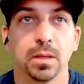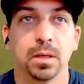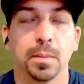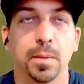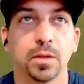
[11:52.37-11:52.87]

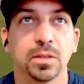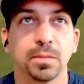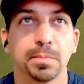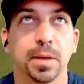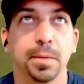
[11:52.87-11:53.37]
Ball's a
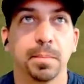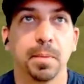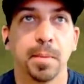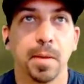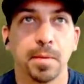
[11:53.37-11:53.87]
bit
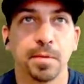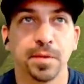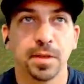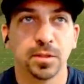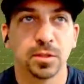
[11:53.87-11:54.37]
above my
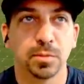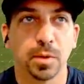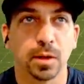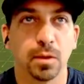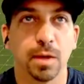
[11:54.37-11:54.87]
feet. Should
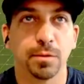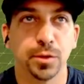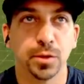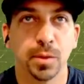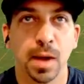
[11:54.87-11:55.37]
break left. You
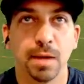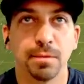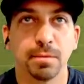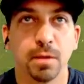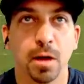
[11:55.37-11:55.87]
do have
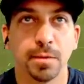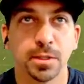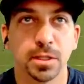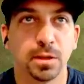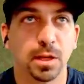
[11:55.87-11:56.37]

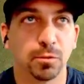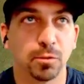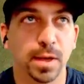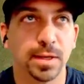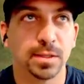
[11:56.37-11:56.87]
obviously like
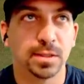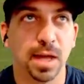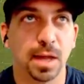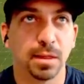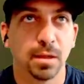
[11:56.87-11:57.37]
right is
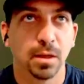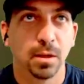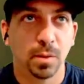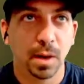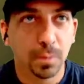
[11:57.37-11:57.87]
death.
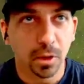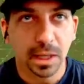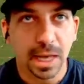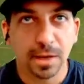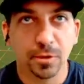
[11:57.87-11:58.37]
When I'm
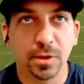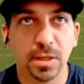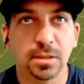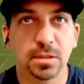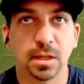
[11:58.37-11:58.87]
looking at
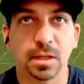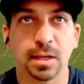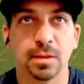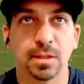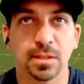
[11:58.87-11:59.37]
greens, like,
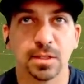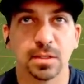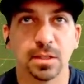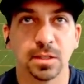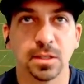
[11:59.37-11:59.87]
and this
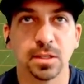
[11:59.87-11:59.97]
is